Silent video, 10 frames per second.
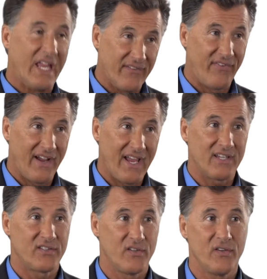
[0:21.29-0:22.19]
If I
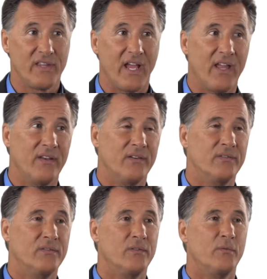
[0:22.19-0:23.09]
asked you that,
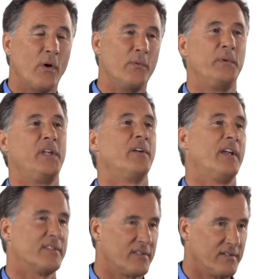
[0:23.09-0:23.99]
what would be your
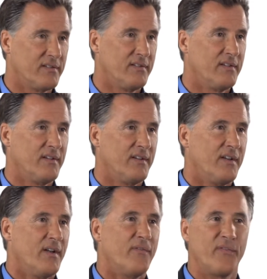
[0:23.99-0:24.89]
answer?
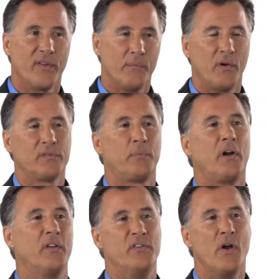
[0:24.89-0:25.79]
For the most
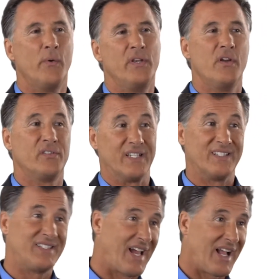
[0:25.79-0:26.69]
part, no one knows
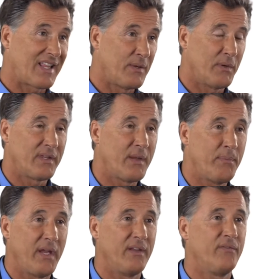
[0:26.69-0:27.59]
exactly what they
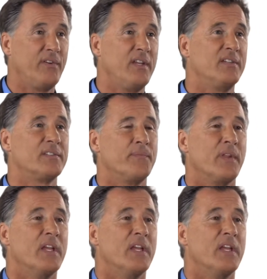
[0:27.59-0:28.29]
pay in fees.